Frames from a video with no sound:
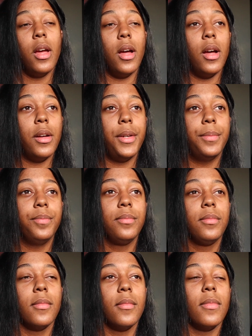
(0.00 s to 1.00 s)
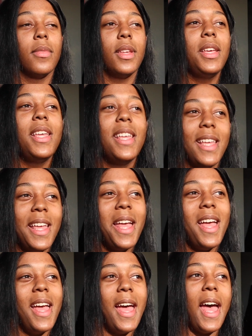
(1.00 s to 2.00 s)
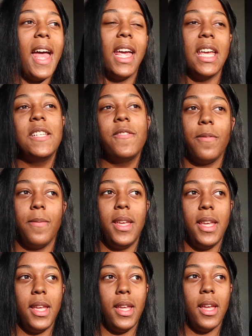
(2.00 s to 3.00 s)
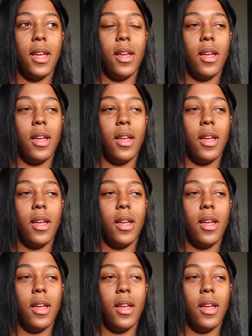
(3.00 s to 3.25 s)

I guess for me,